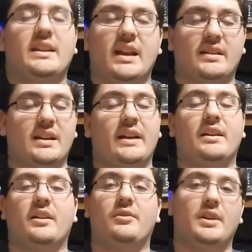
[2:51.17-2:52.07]
Yes, I
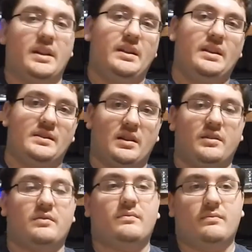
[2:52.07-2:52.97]
know, it's
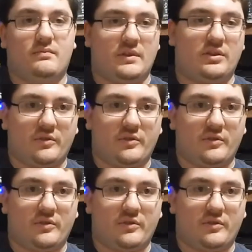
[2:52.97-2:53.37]
on the